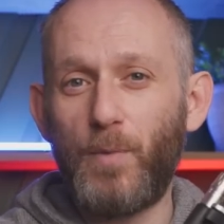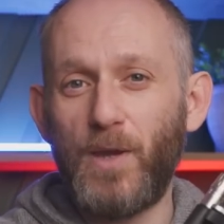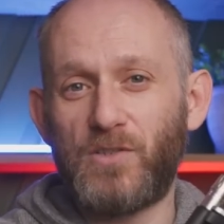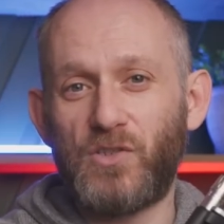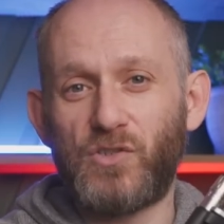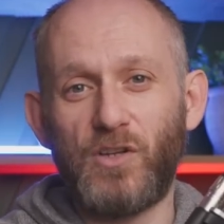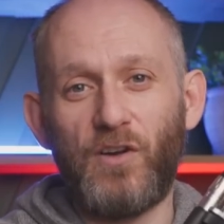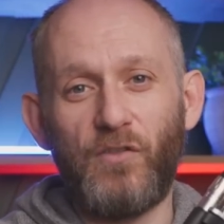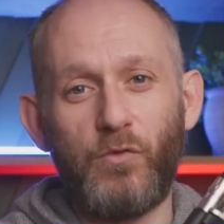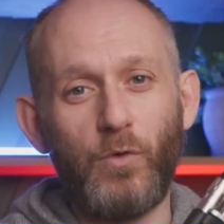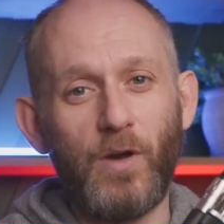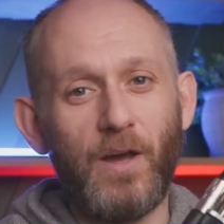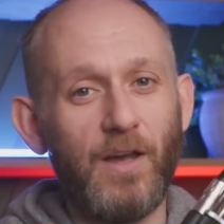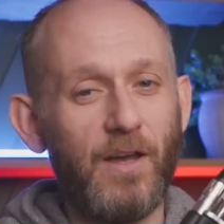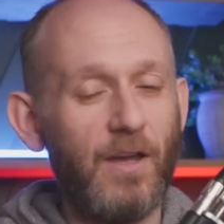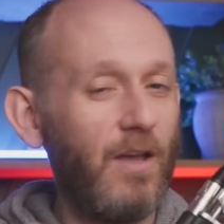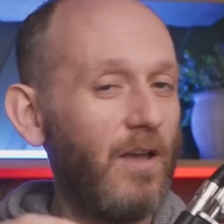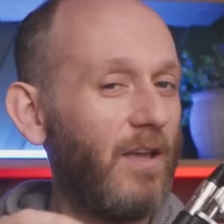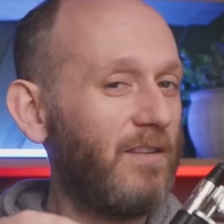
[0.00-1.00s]
piece of
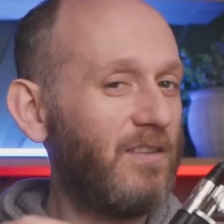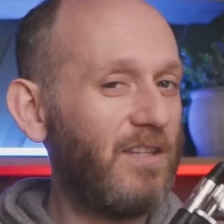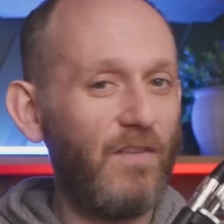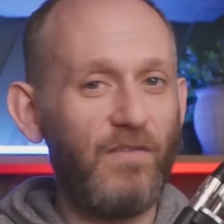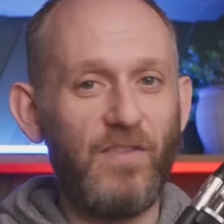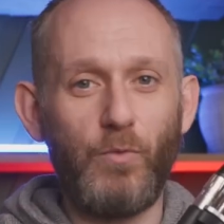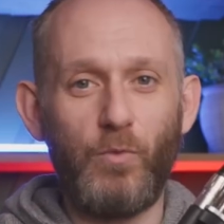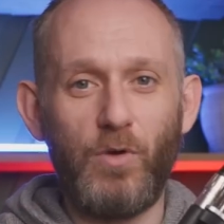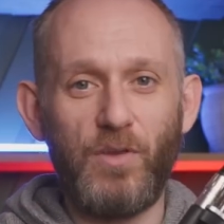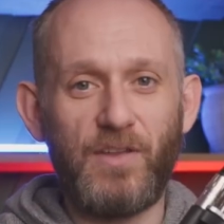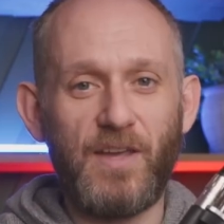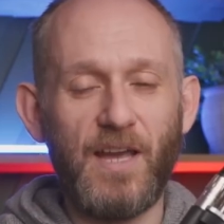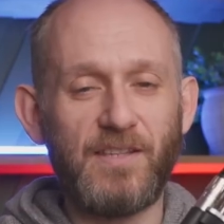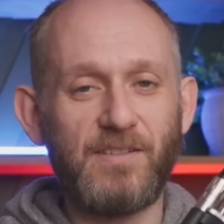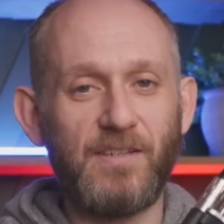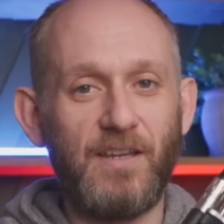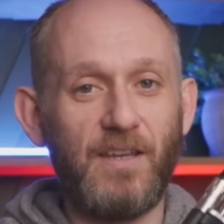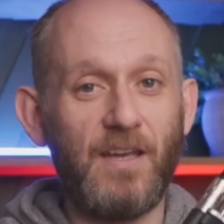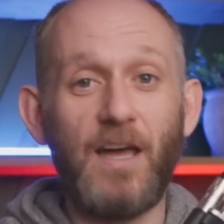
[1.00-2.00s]
software, definitely worth
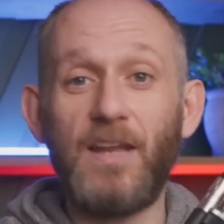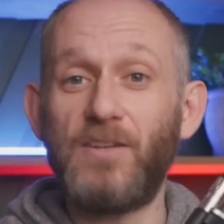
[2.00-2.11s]
getting.